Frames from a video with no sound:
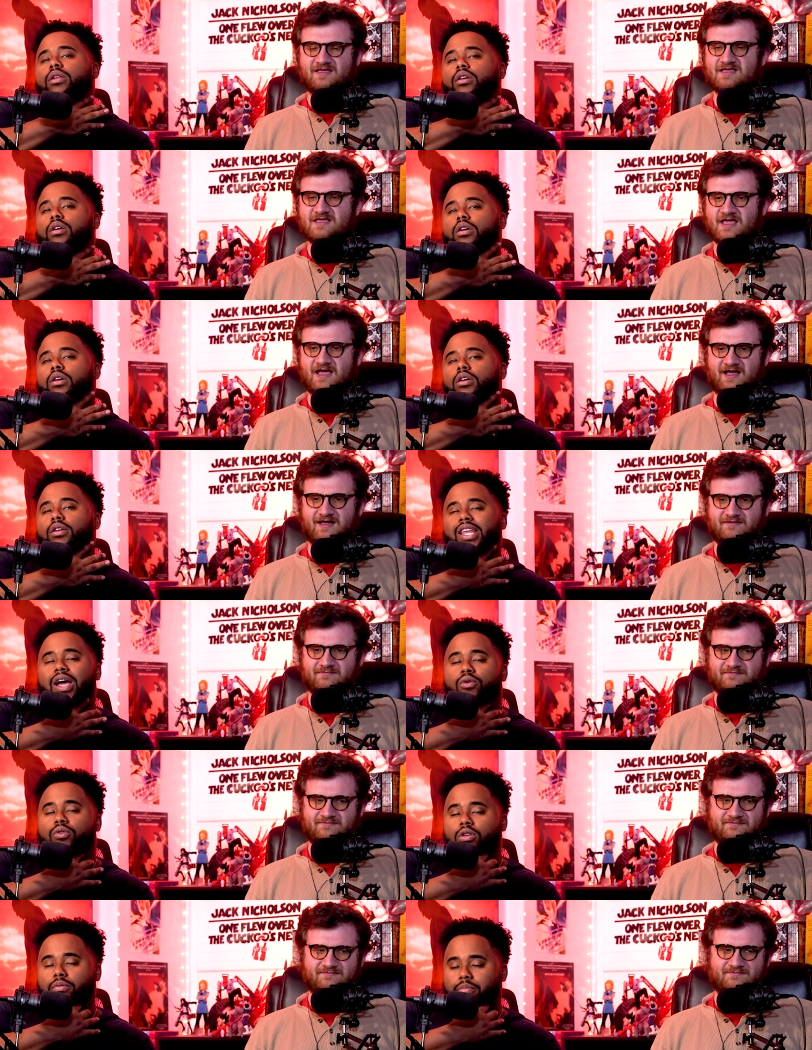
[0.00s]
Speaker 1: Yeah.
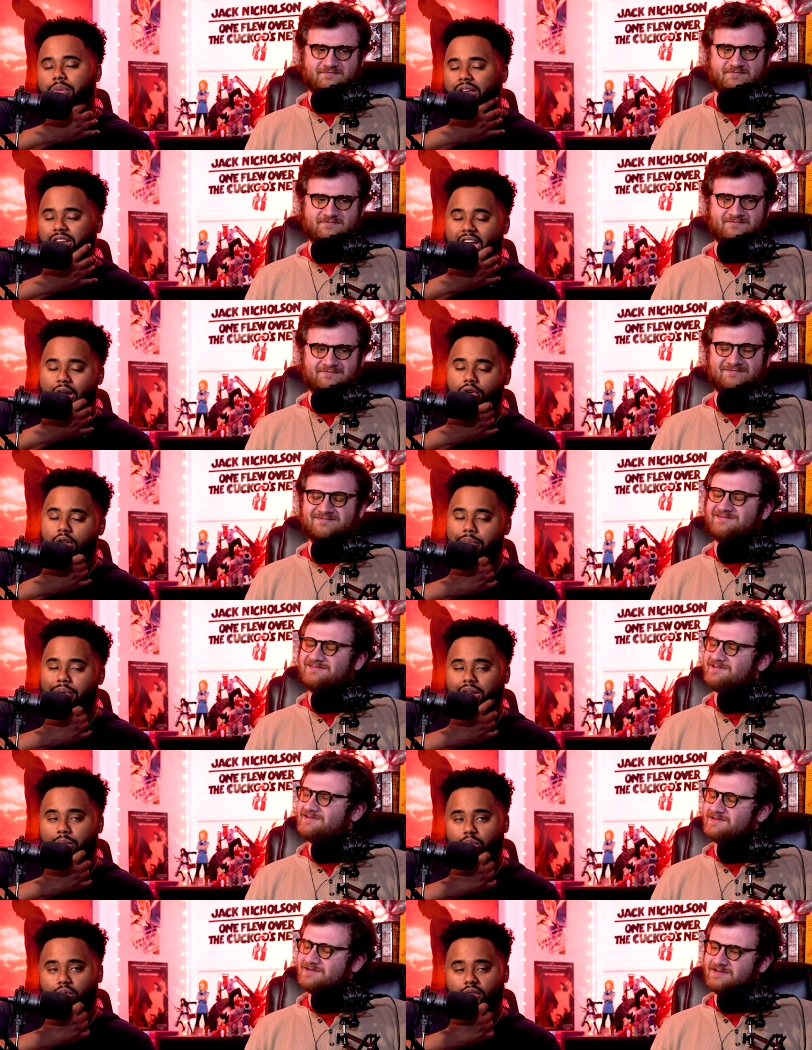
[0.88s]
That would have made that would have
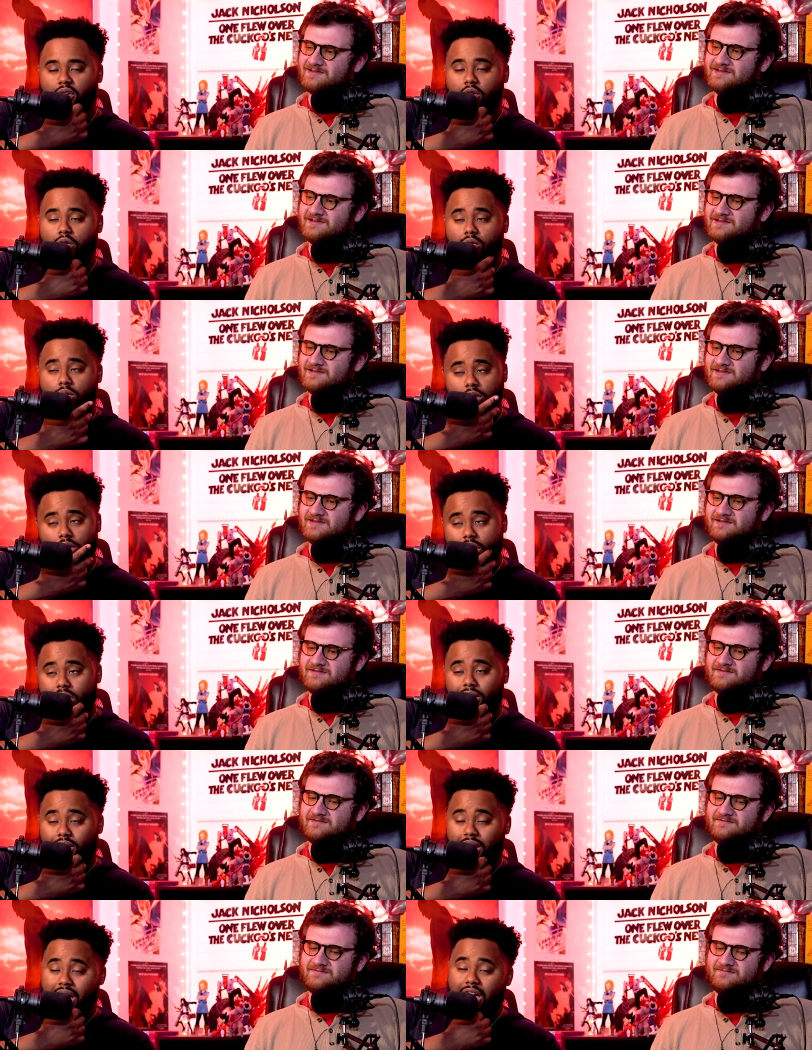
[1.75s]
made the movie whole
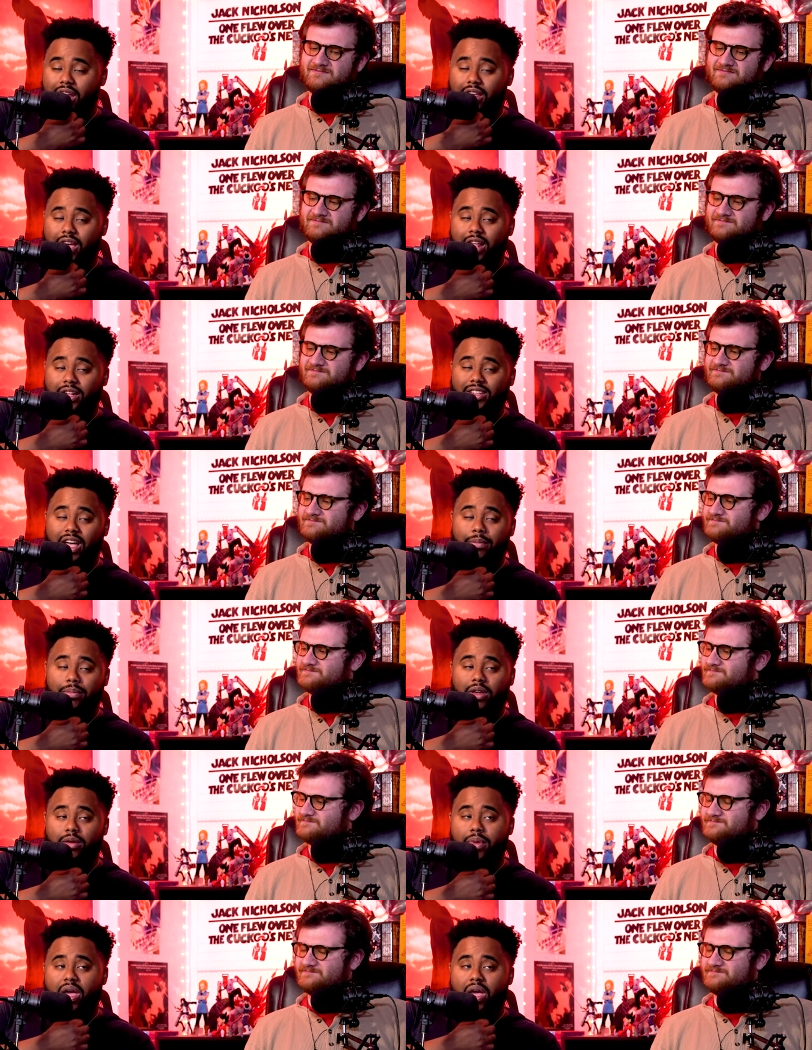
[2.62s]
kind of Top Gun